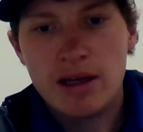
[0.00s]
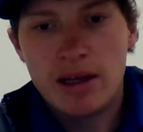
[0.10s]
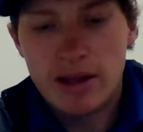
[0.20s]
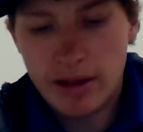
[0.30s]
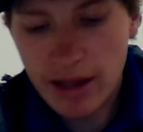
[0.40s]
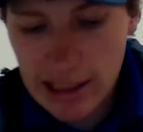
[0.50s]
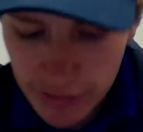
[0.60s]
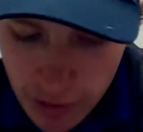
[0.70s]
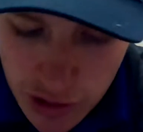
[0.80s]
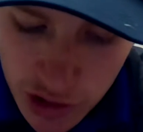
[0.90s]
The next
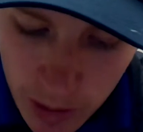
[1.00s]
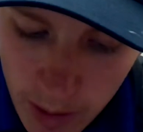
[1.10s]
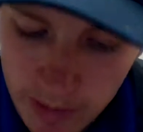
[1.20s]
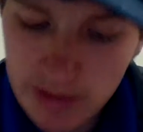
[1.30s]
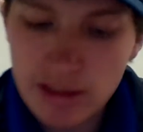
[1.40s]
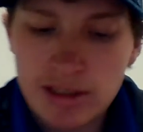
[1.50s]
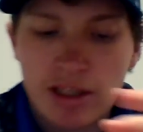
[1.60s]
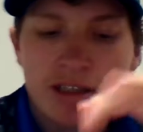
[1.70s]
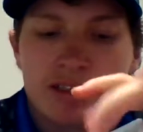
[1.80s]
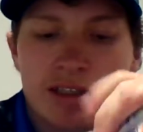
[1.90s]
virtue I want to
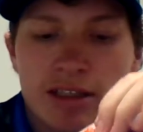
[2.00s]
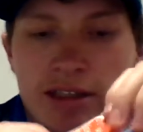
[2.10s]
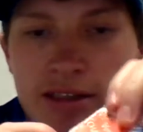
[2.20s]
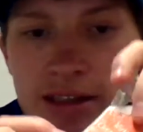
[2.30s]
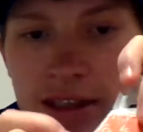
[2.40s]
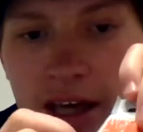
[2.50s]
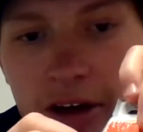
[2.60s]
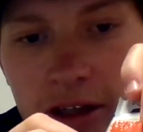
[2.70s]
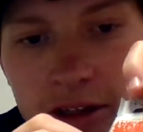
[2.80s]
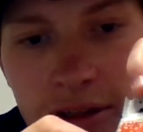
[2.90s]
discuss is
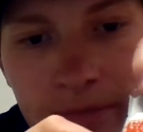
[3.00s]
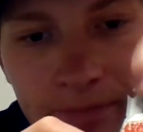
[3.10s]
character.